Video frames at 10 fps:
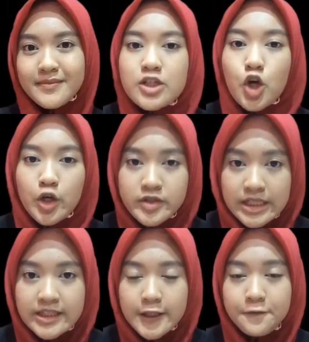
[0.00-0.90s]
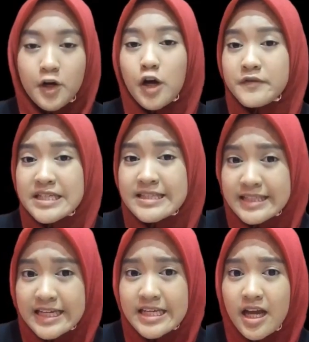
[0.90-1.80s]
The objective of this
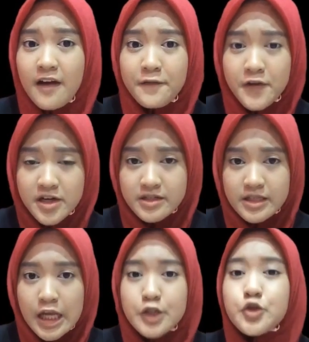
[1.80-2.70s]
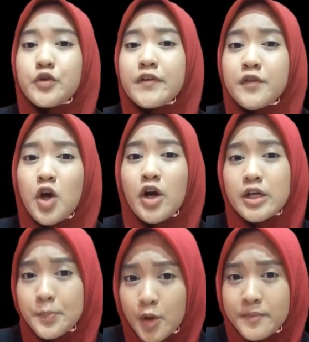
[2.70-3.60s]
study are first, to review on the
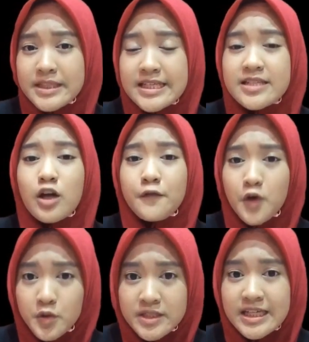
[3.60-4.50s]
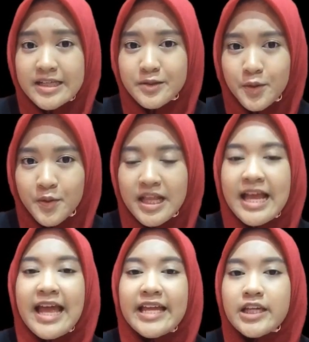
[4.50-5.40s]
properties of oxidized coal
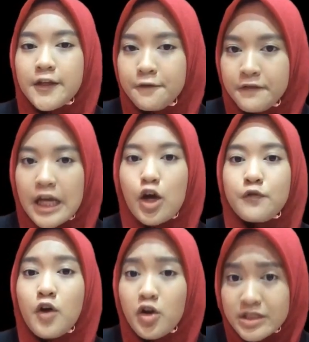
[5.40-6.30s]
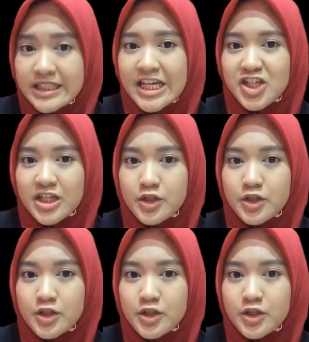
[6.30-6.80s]
and the effect of oxidation